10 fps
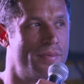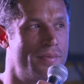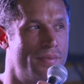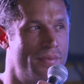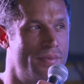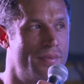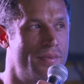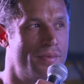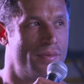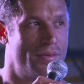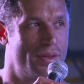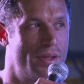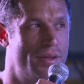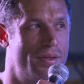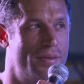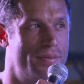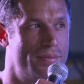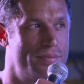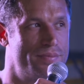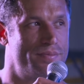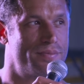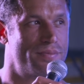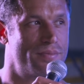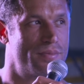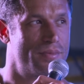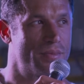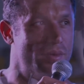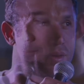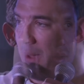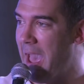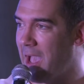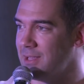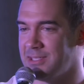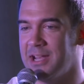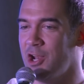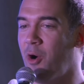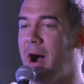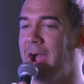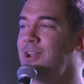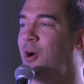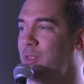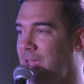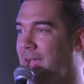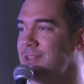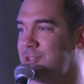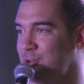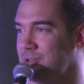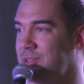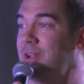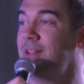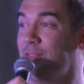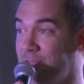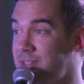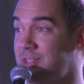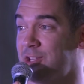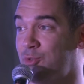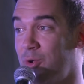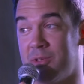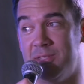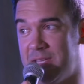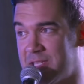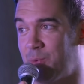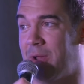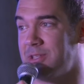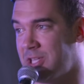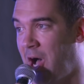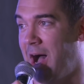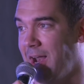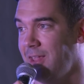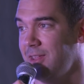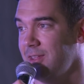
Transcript: And I started to question things and attack back and say, no, I know the answers. Right. This is the truth because this is what I was taught.